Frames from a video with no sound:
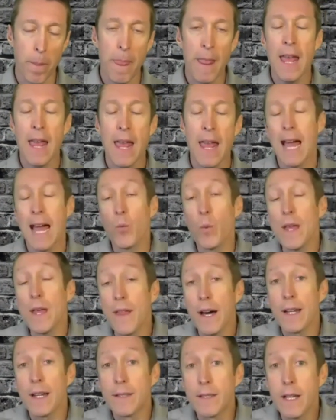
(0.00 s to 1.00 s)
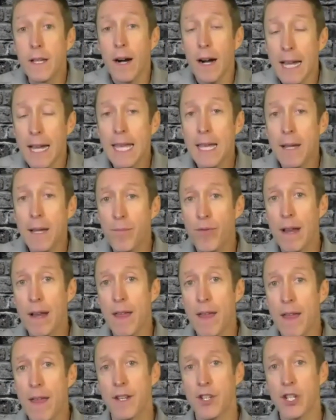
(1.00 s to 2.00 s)
And with our dying breath
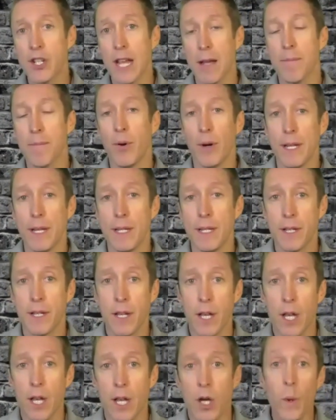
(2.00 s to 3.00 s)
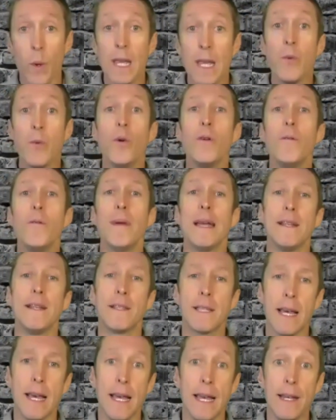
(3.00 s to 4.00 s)
at Checkpoint, we will
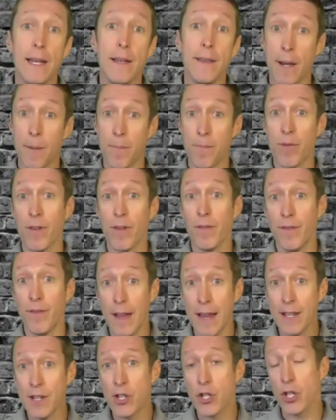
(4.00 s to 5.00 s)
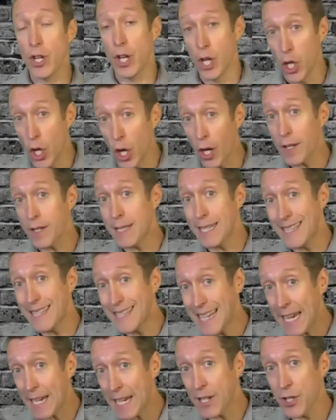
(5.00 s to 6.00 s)
maintain that prevention, not
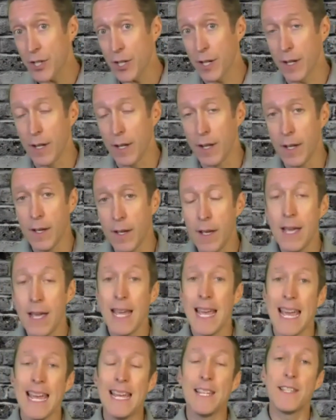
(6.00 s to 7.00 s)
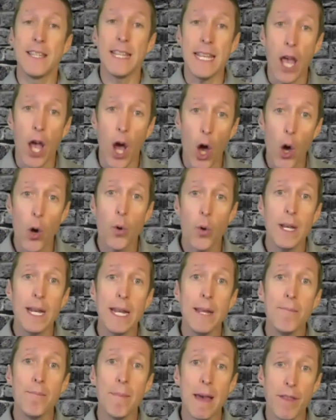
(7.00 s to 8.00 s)
detection, is the only
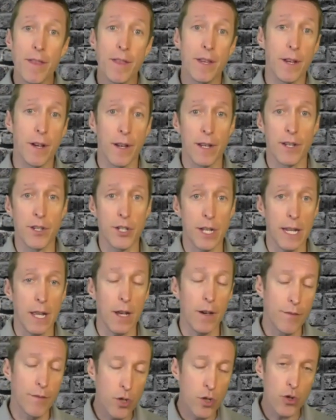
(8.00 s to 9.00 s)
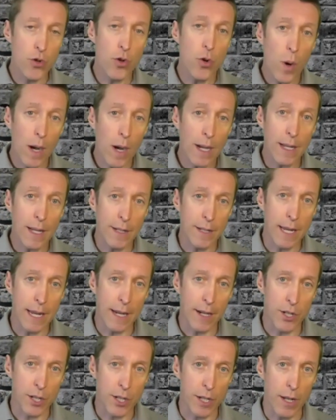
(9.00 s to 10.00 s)
methodology of true
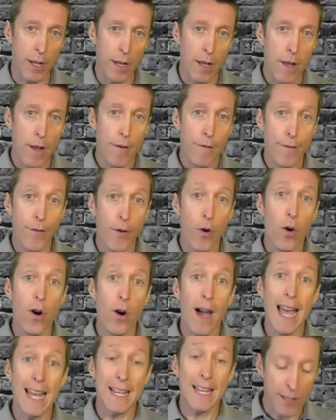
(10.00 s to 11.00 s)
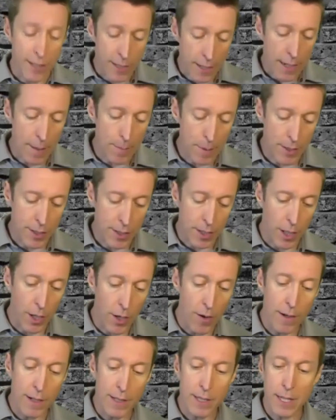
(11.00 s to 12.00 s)
architecture for a
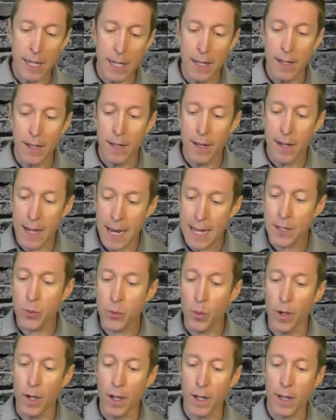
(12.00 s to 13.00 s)
cybersecurity network.